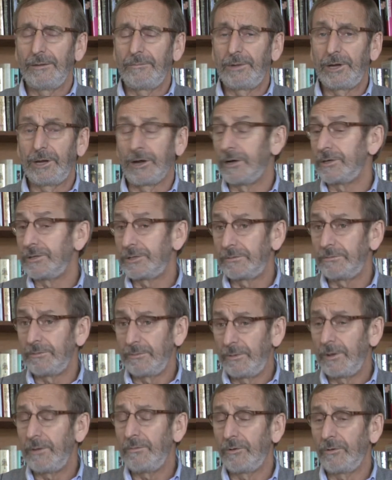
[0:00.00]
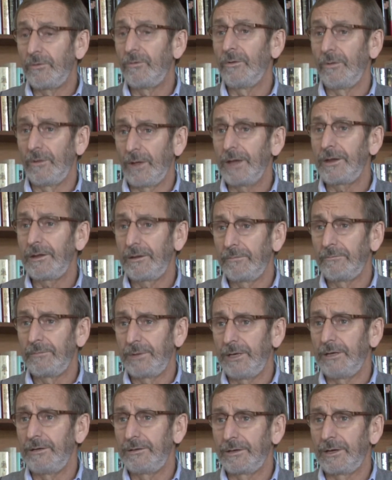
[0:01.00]
because the people like
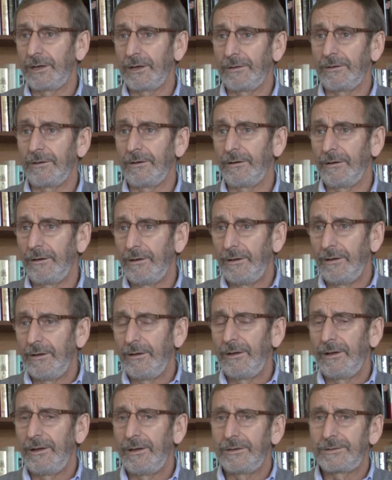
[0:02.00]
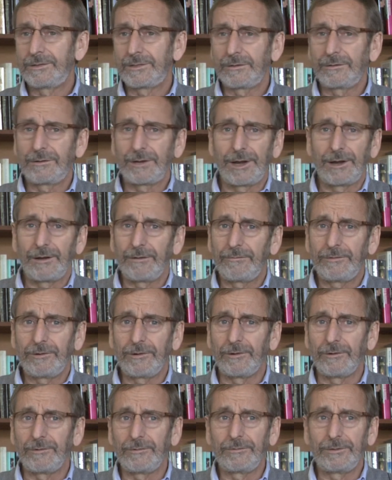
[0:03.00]
being together. And it's a kind of,
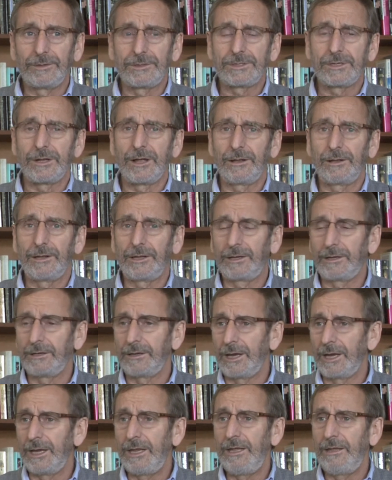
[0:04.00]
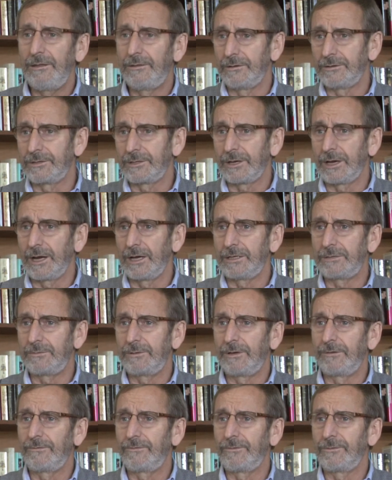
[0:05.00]
it's not like any either side's
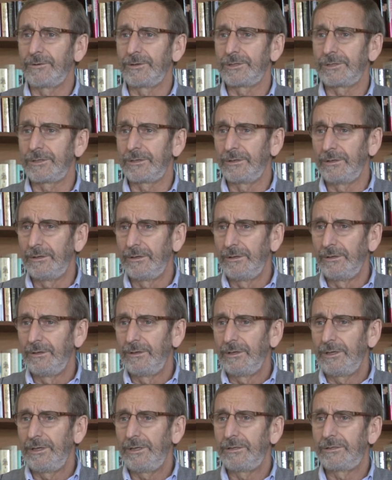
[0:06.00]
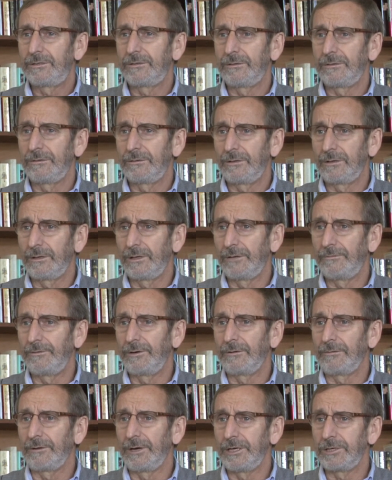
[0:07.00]
being forced into the
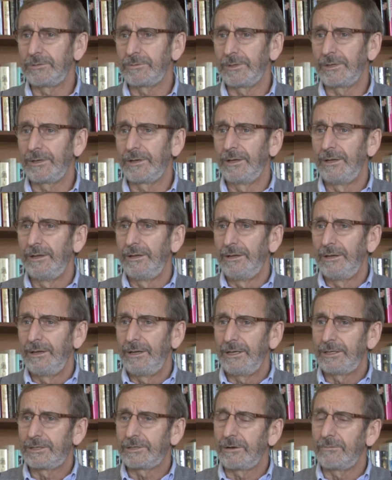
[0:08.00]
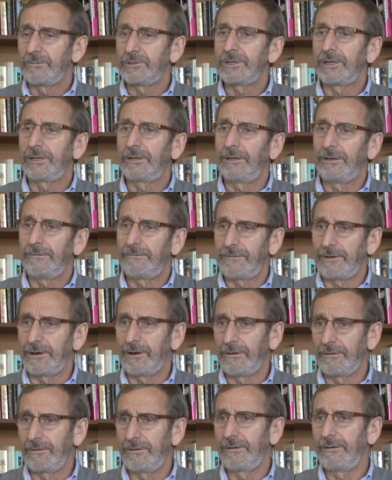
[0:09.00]
living arrangement. It's almost like they
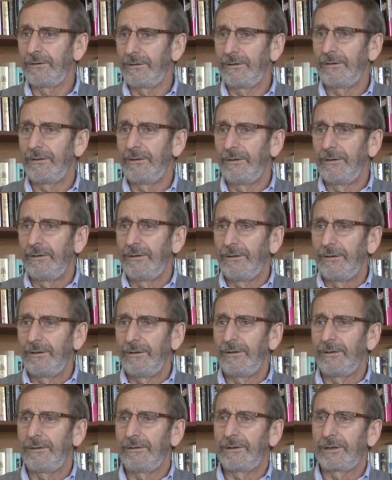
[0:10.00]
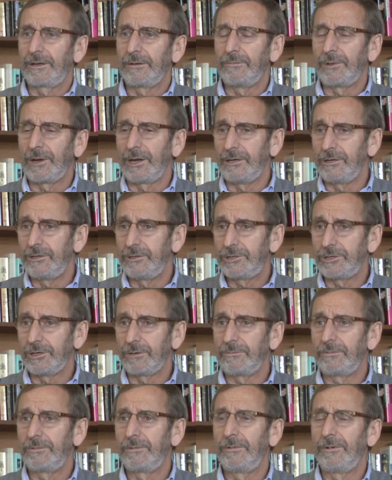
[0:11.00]
found the
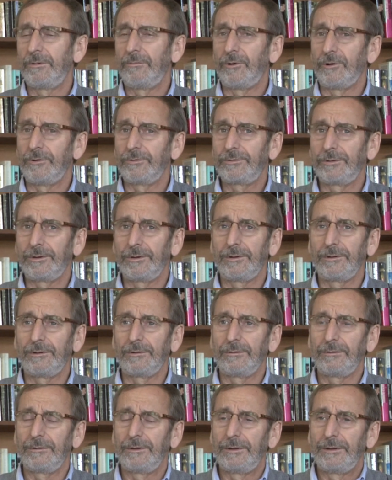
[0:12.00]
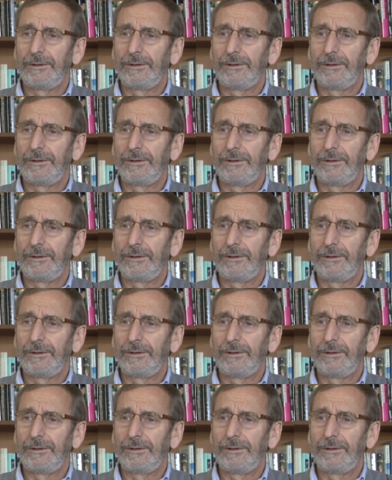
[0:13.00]
companionship, both the